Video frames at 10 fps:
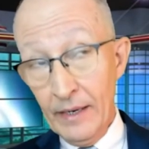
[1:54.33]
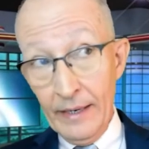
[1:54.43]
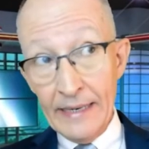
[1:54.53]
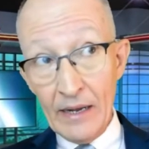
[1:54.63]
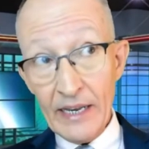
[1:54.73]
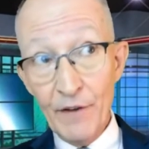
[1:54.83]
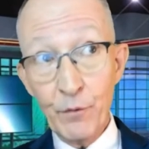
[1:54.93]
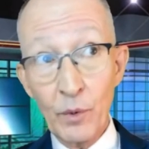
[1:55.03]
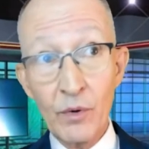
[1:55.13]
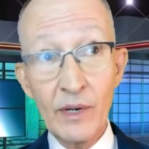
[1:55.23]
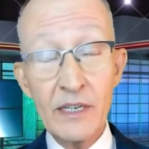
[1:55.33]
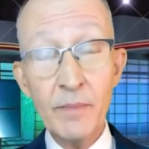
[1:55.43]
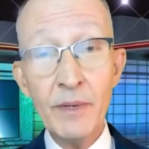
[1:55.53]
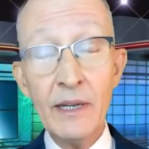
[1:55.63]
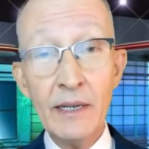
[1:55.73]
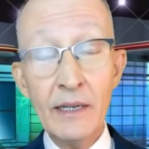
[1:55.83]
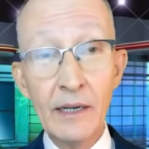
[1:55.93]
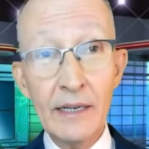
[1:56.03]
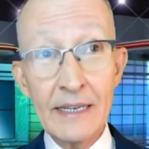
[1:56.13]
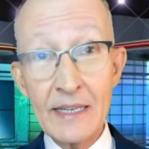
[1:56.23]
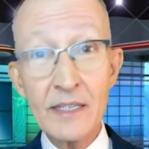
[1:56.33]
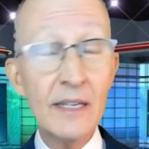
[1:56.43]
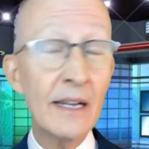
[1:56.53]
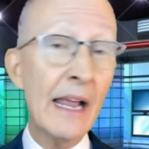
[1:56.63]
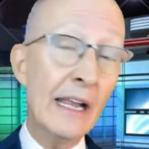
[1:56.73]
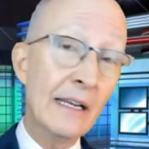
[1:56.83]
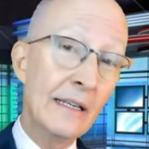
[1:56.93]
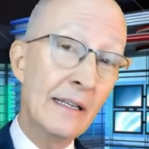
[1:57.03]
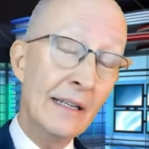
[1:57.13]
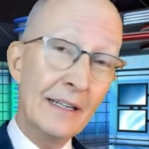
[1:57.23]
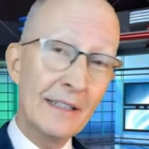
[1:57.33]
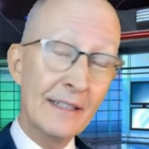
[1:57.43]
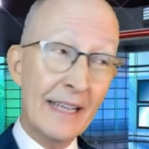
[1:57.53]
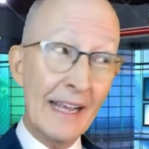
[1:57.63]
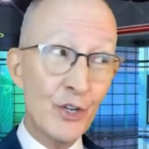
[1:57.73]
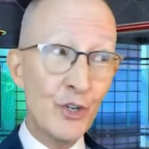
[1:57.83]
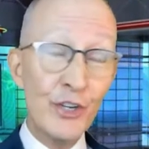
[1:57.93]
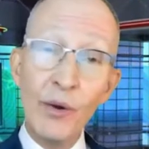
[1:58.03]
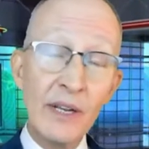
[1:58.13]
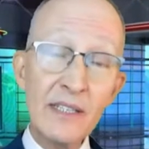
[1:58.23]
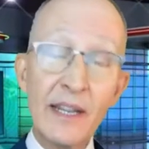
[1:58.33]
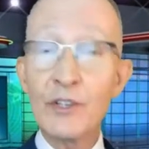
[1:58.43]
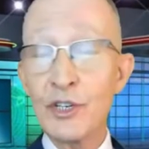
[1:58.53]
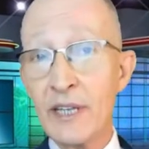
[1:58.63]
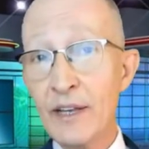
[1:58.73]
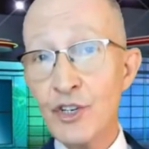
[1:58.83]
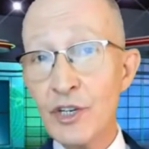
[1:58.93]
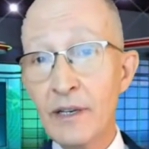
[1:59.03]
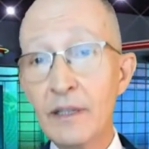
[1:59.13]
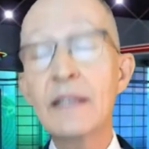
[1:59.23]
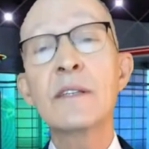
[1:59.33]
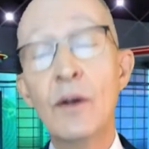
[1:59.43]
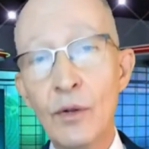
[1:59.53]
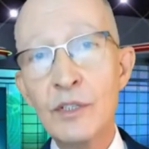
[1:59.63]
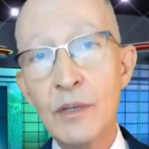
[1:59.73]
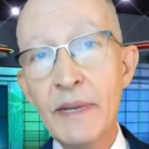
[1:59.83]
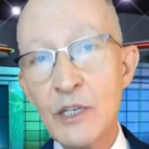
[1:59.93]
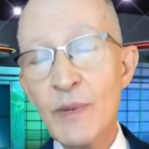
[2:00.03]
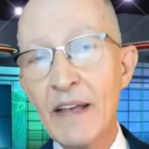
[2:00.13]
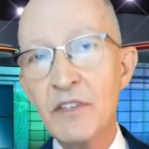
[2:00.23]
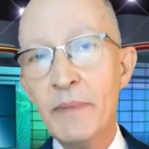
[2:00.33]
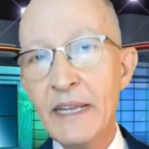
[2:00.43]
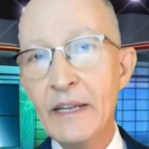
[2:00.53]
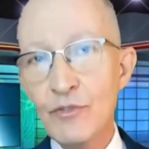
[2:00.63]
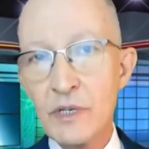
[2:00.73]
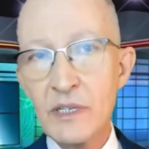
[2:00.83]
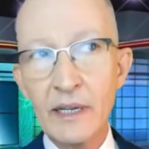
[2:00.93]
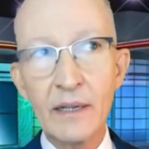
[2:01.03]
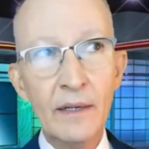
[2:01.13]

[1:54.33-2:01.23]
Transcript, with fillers: Now, if we're going to be uh, existing and uh, catch notice, catch attention, that also means we have to be interesting.